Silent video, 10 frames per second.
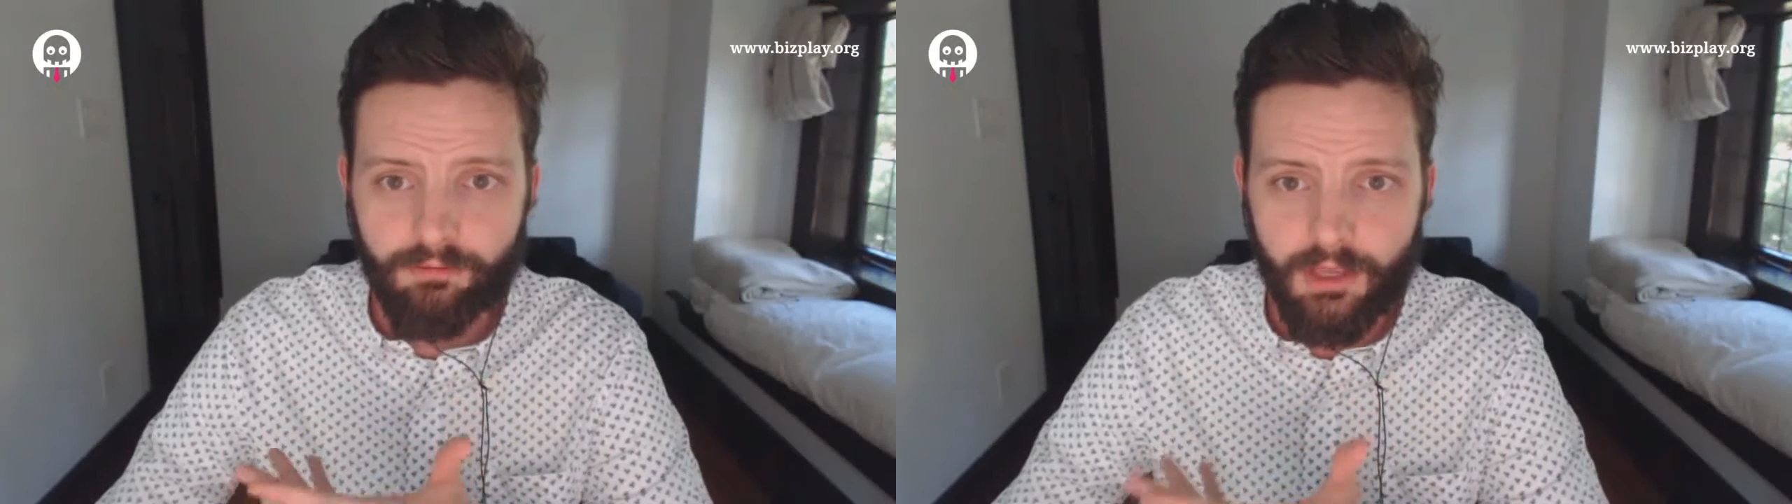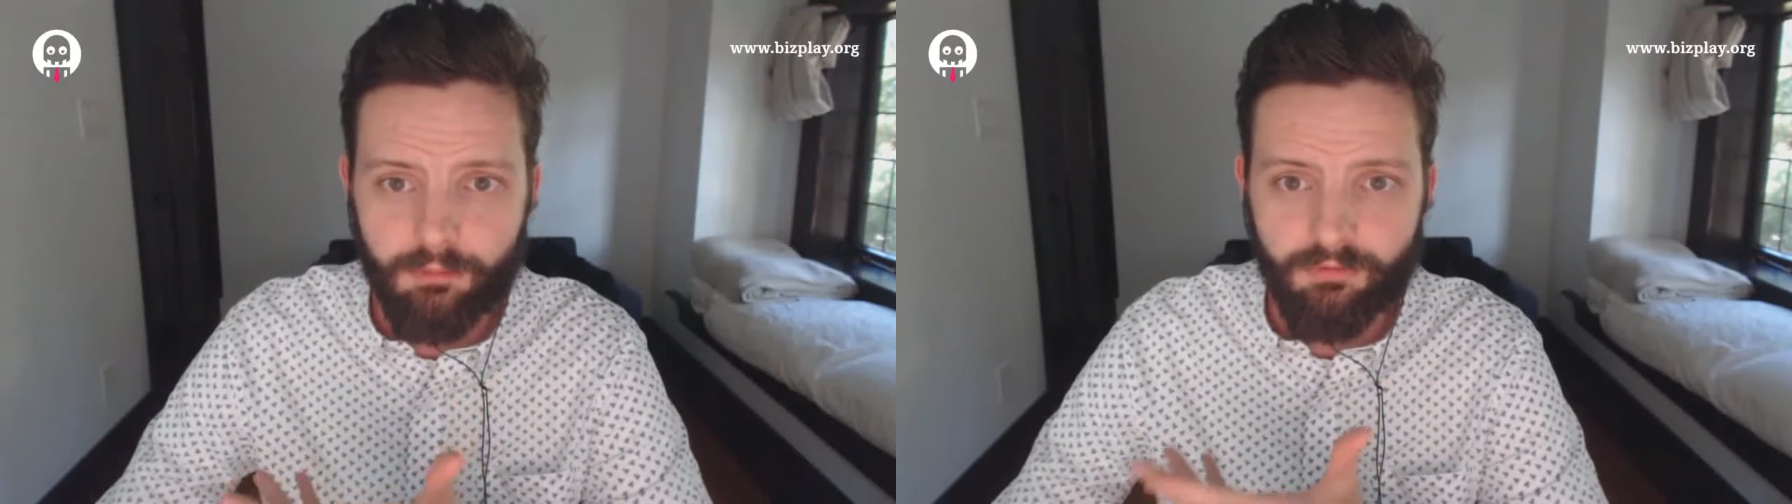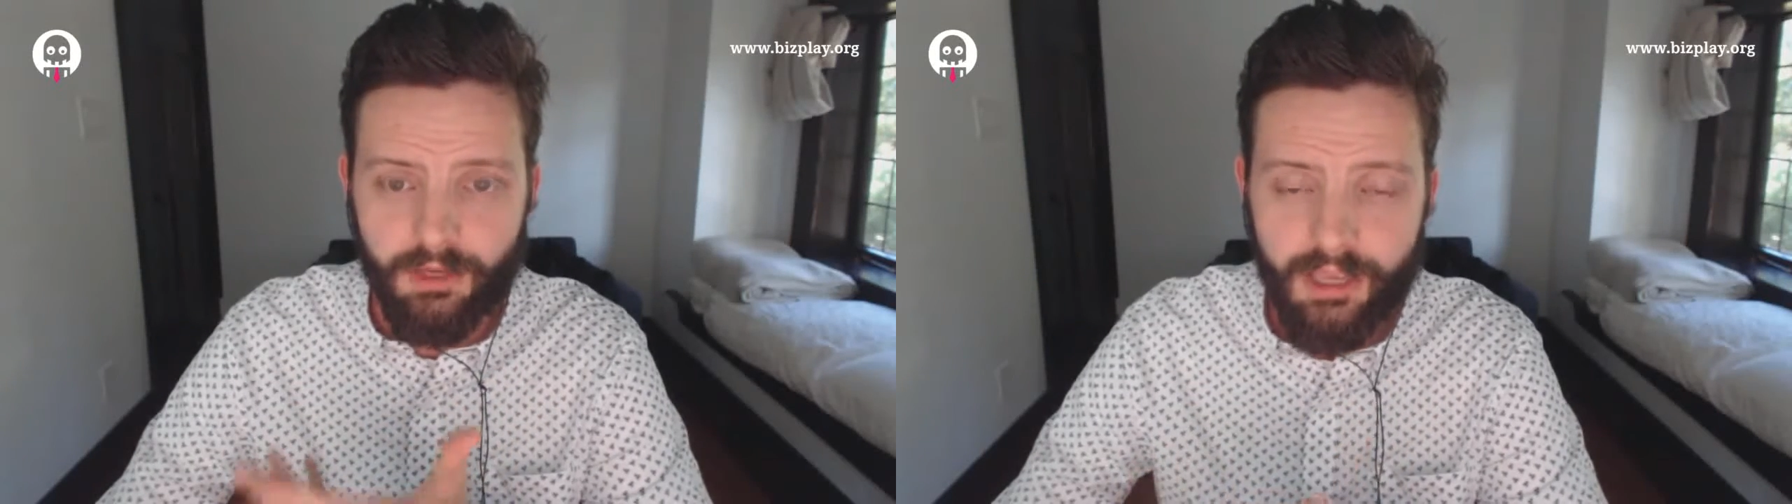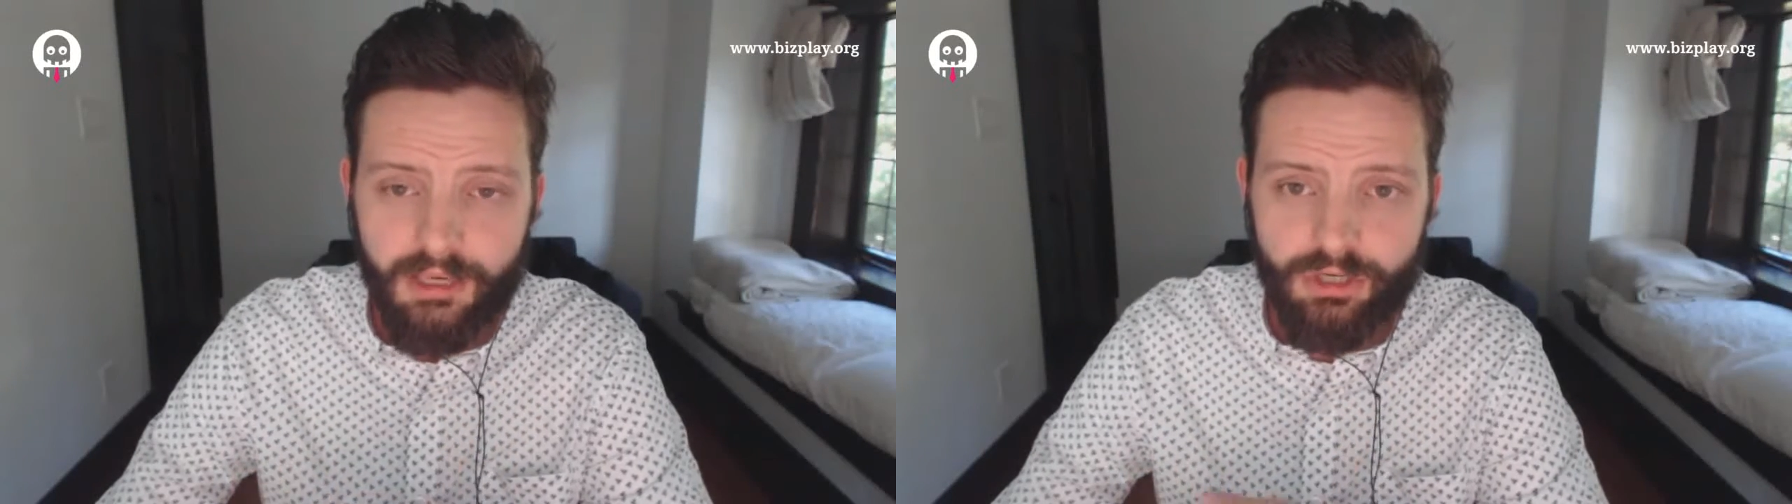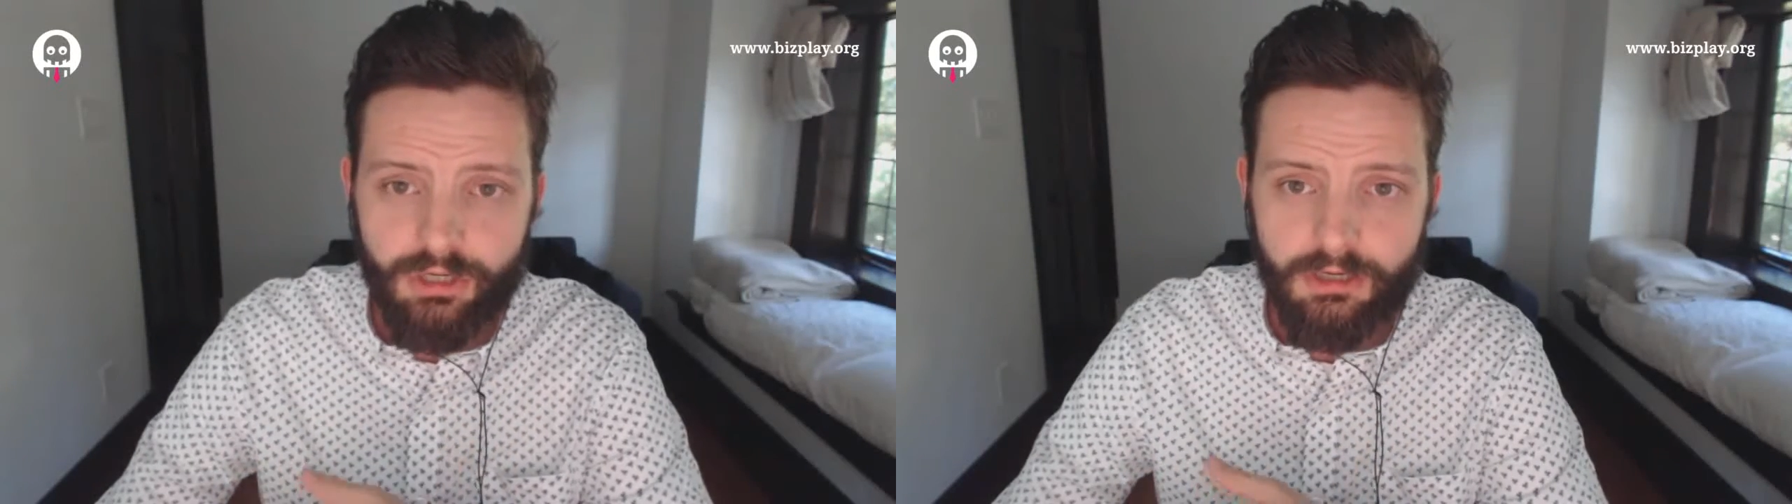
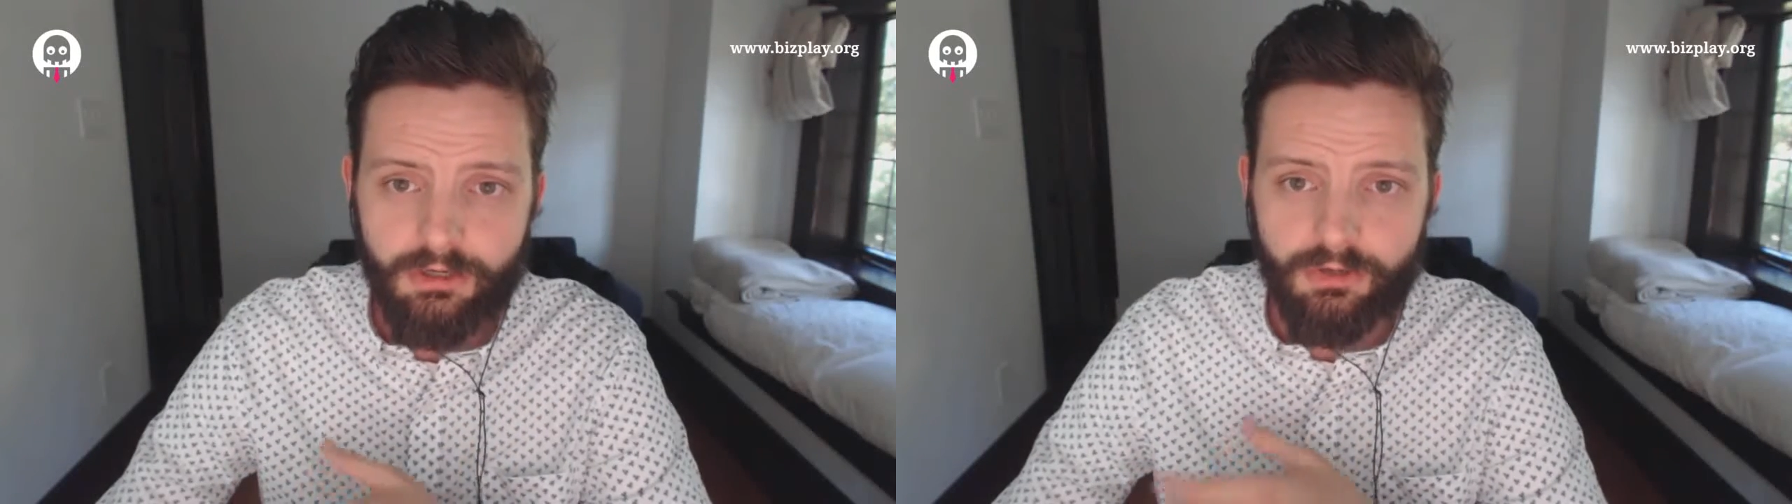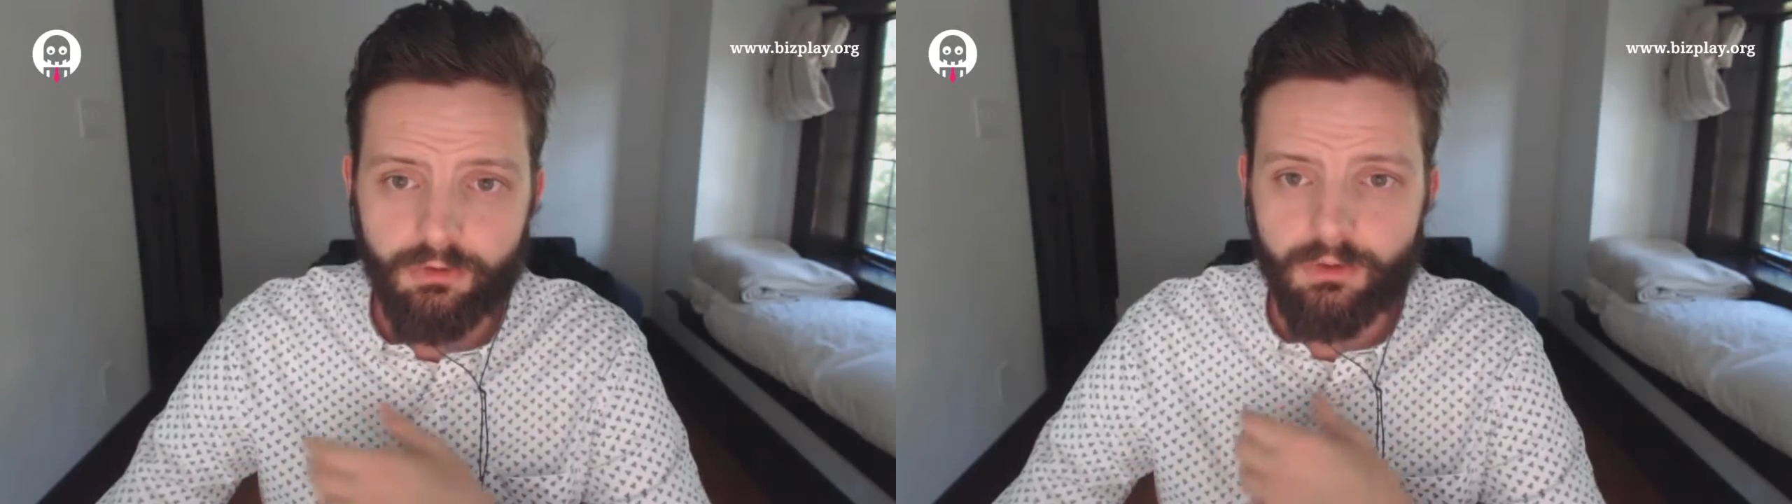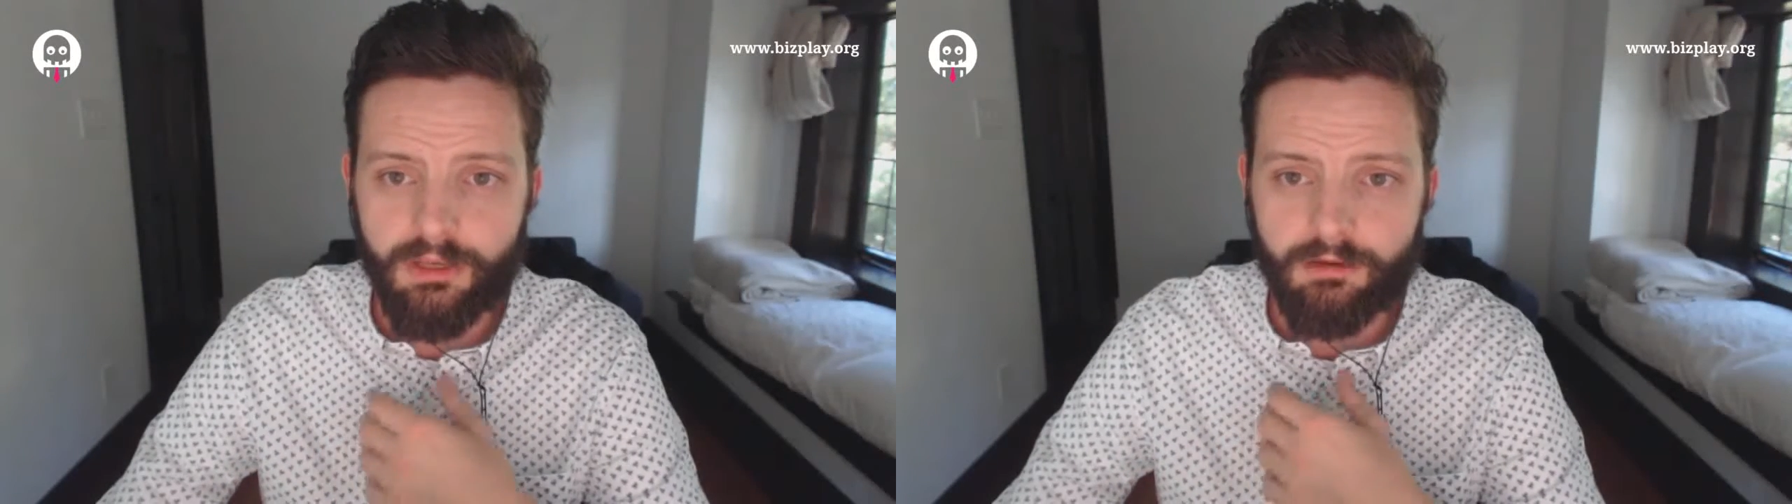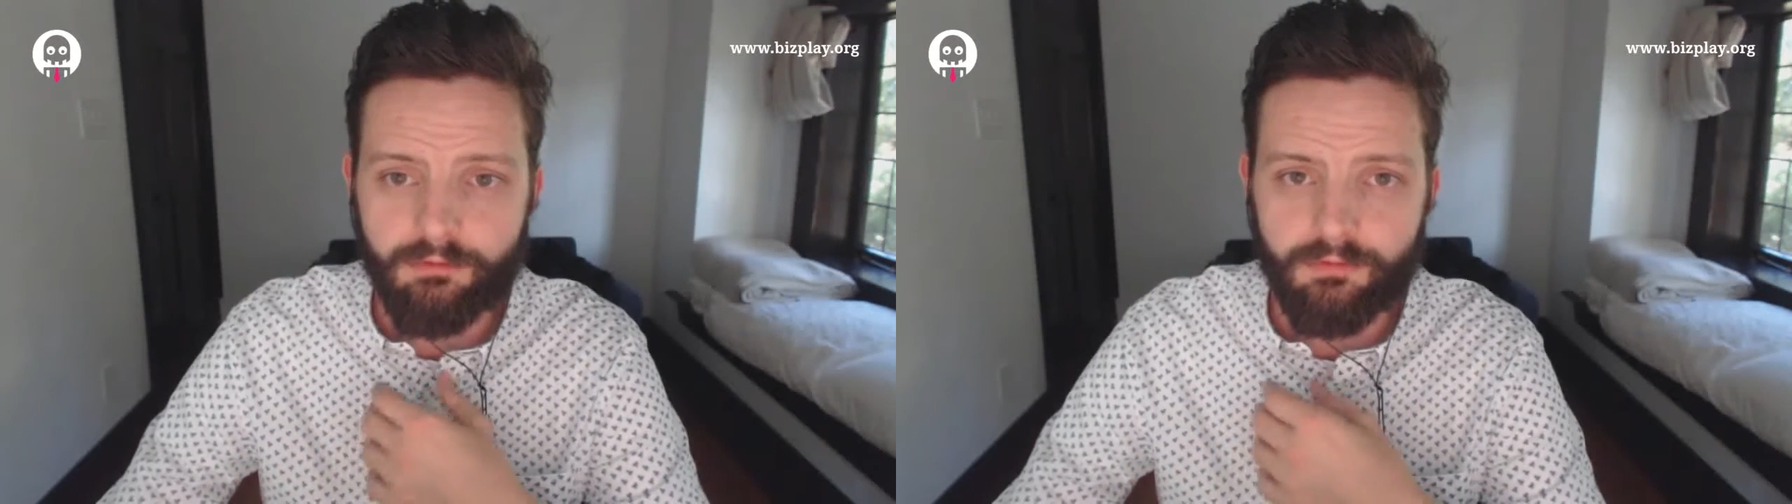gamification to give